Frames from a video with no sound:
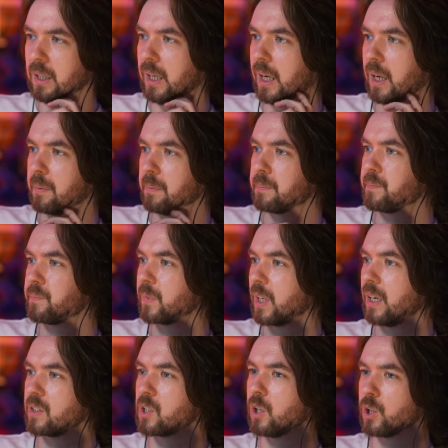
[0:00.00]
And
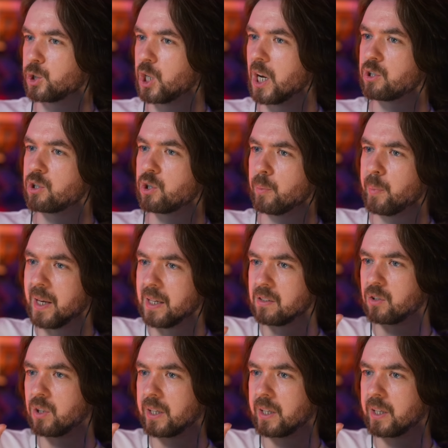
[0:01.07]
it's all gesture based,